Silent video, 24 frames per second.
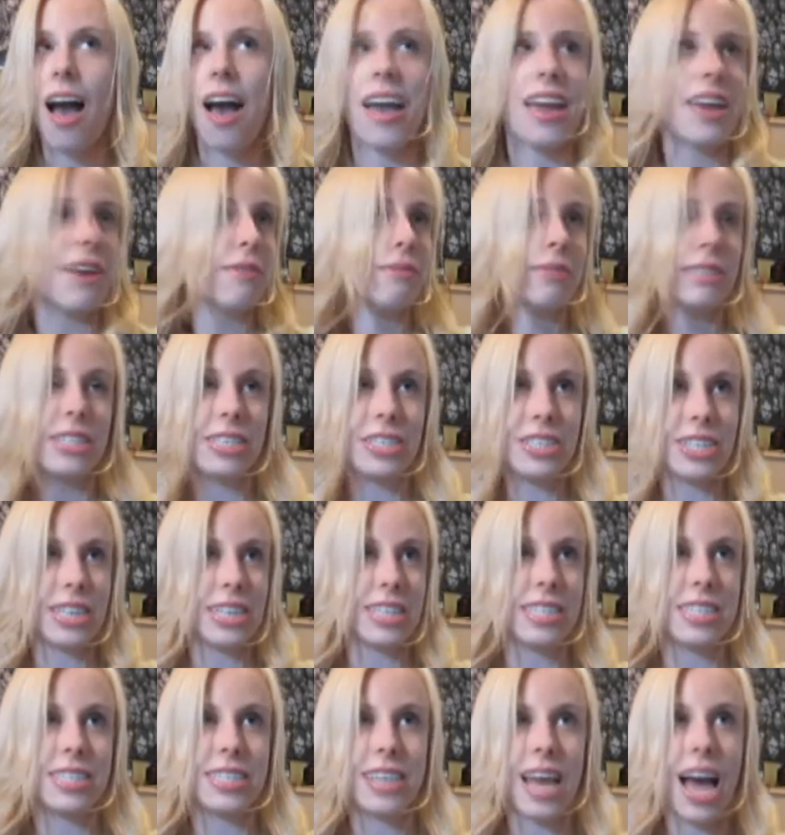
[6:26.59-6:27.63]
It was
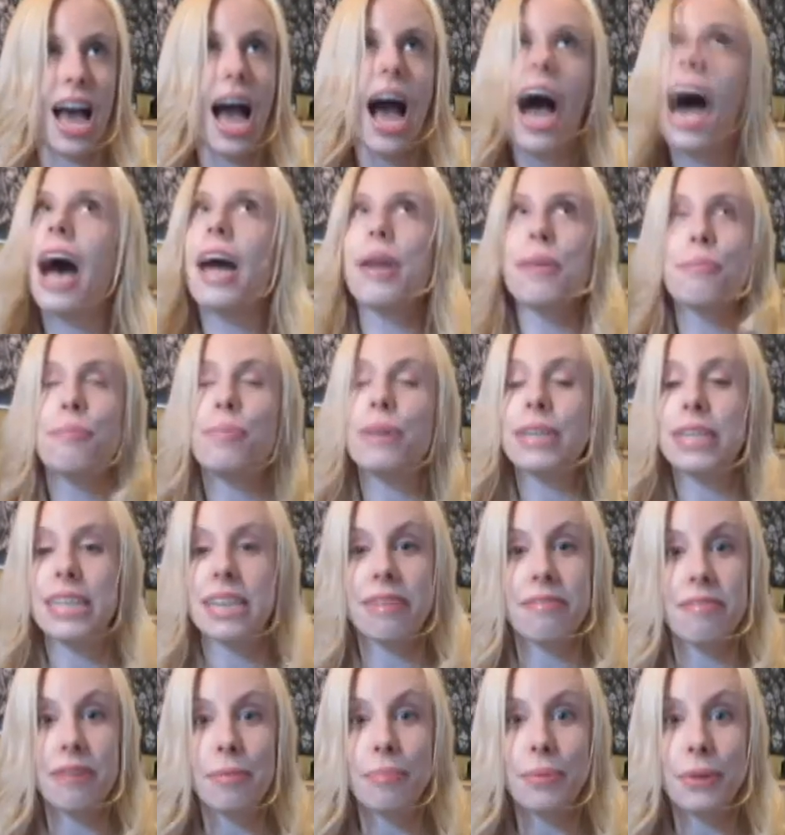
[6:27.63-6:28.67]
just
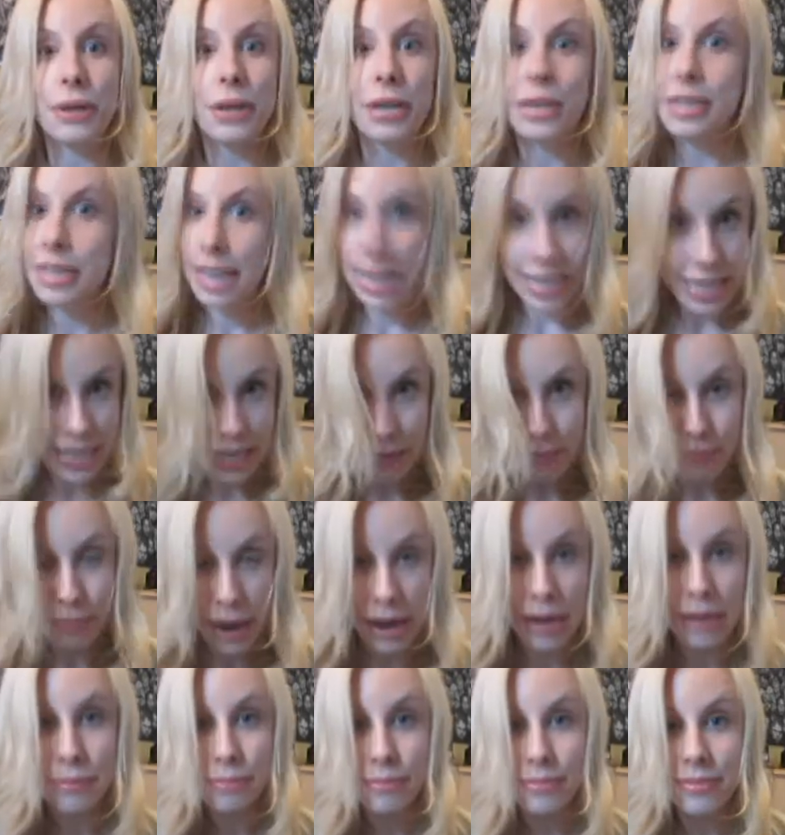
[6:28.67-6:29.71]
unbelievable. Lucky
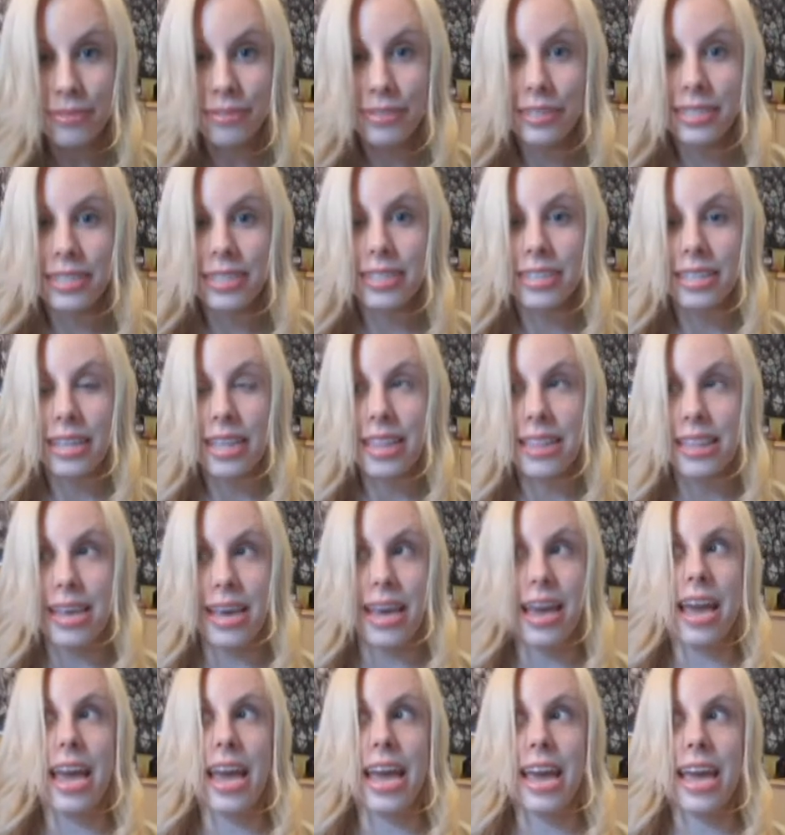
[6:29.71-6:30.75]
bums.
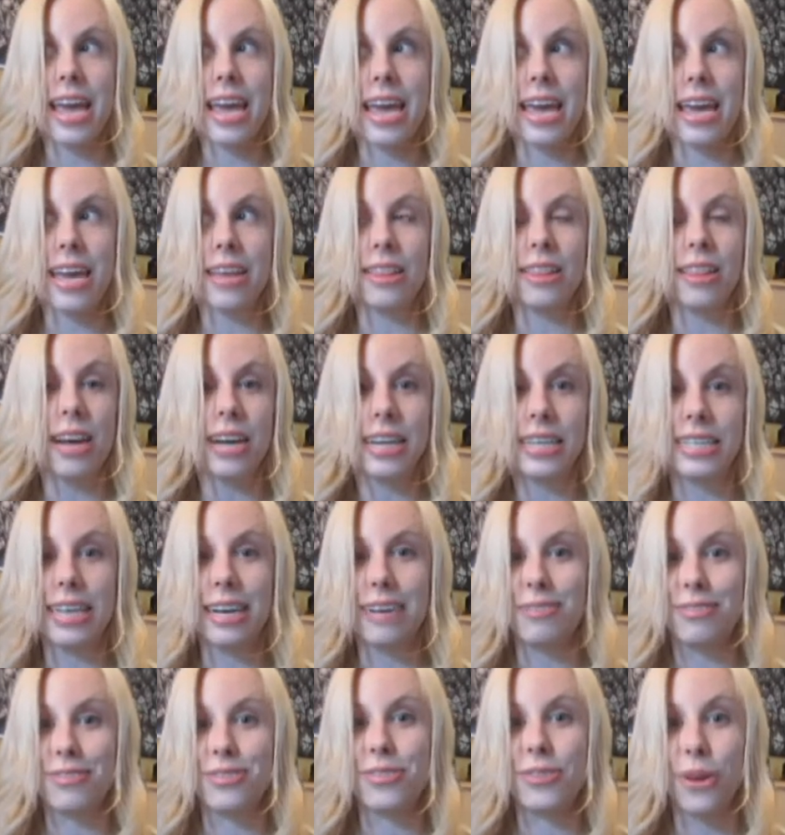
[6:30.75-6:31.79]
They lucked
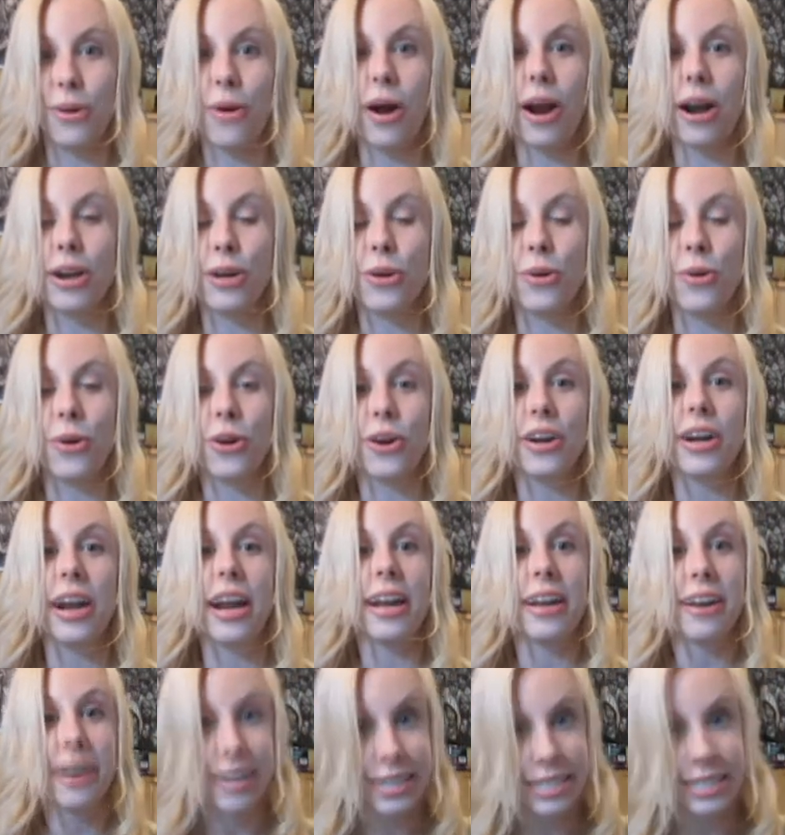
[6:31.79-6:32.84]
out so hardcore, I
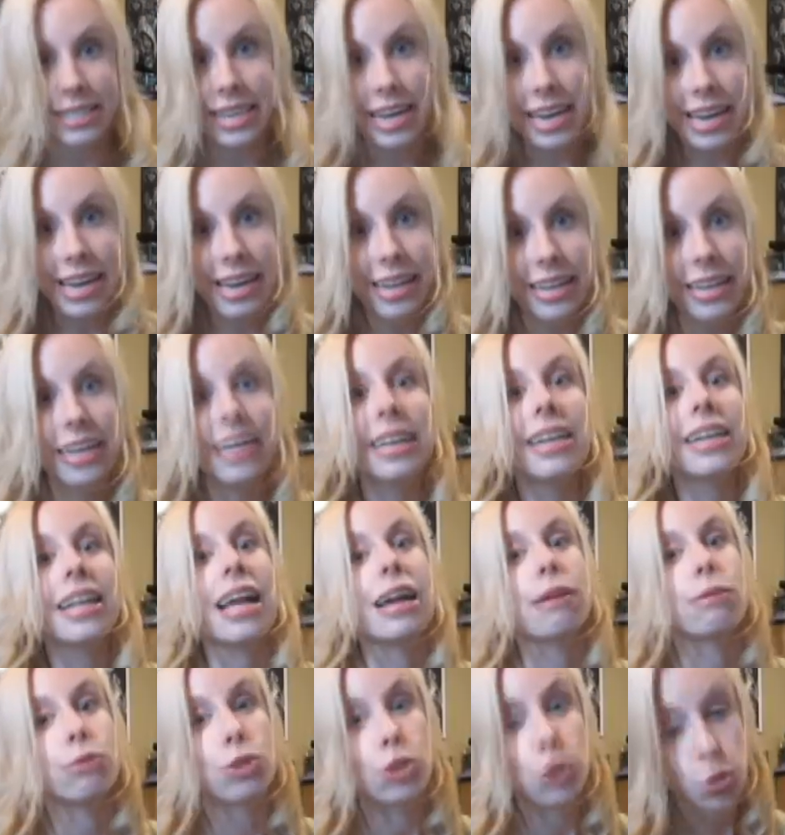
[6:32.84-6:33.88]
gotta say.
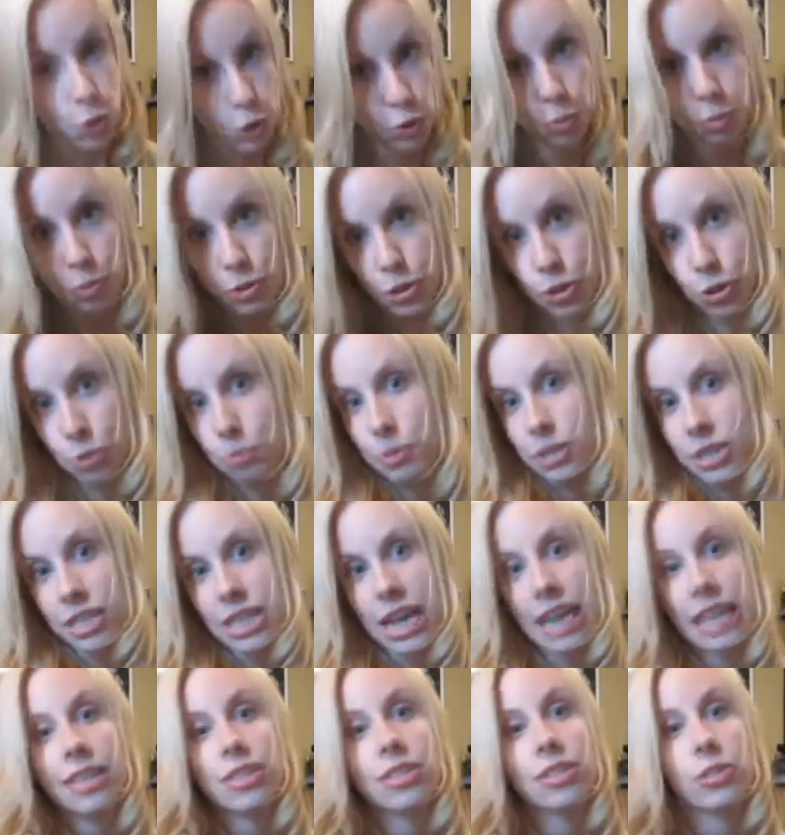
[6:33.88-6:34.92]
It was super duper
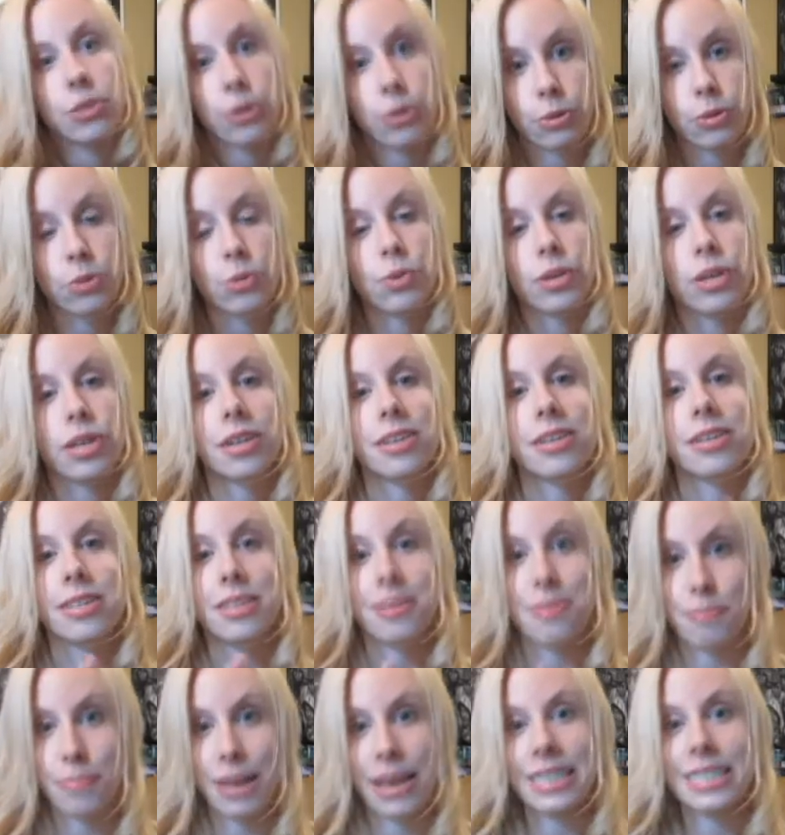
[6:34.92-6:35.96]
jealous. Those were
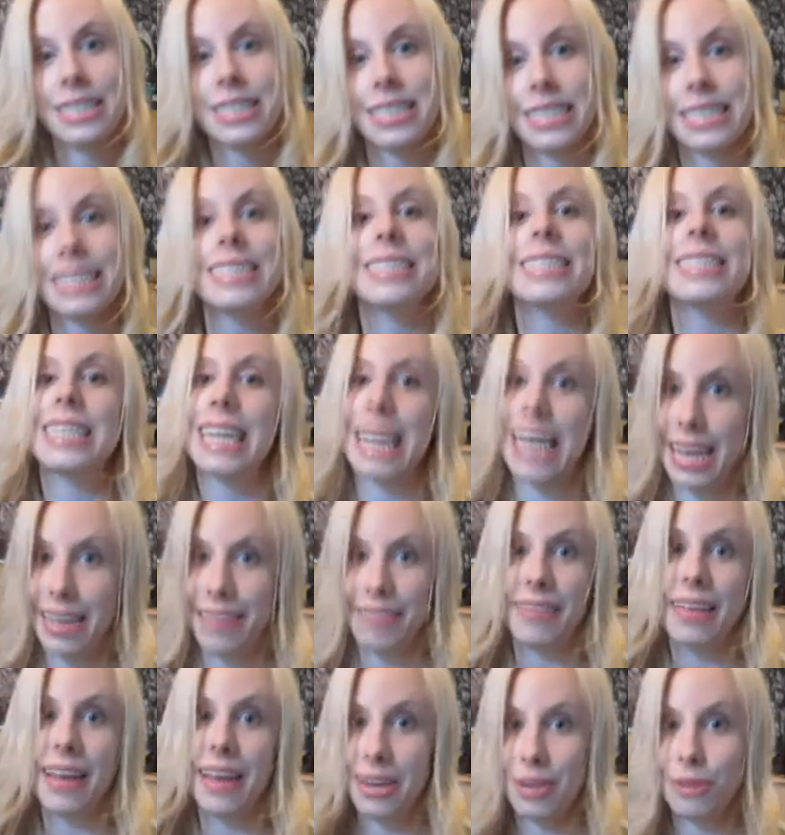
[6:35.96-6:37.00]
the best seats
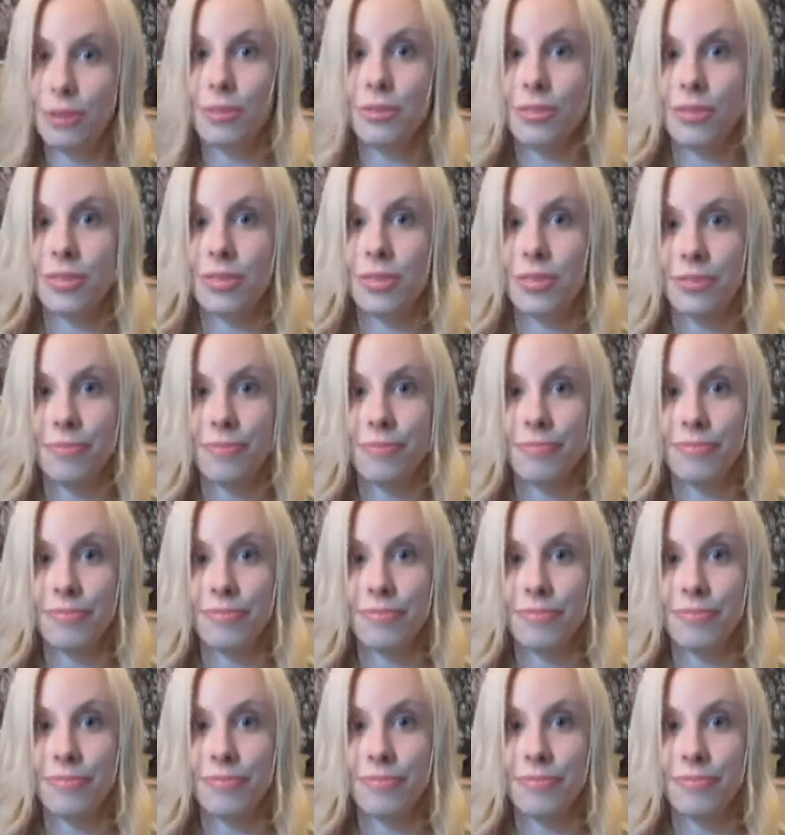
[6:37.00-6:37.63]
in the house.